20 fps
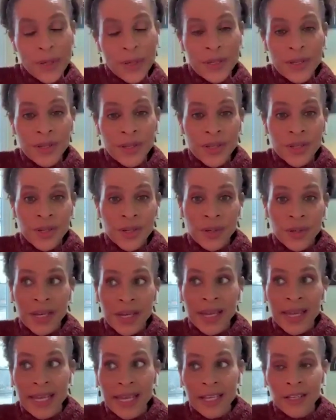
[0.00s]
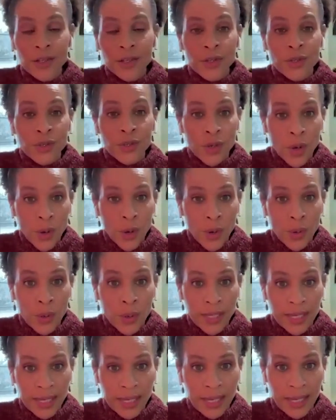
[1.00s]
the personal story is
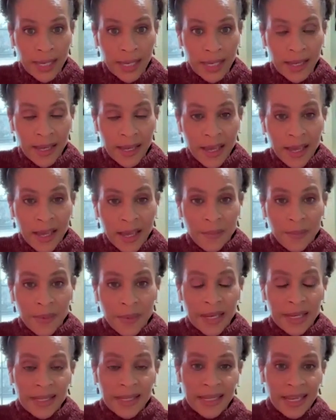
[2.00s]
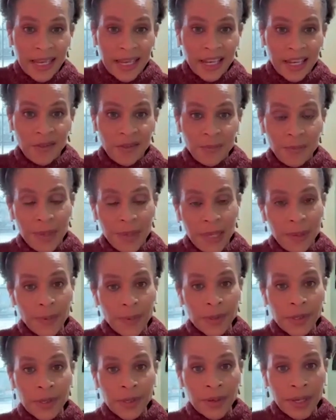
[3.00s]
so key because, again, if
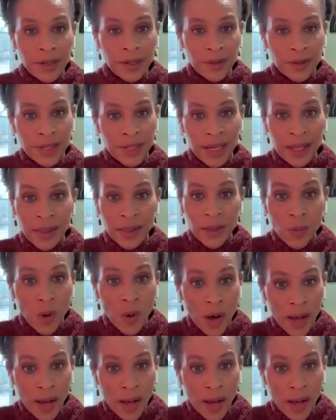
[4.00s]
people don't understand the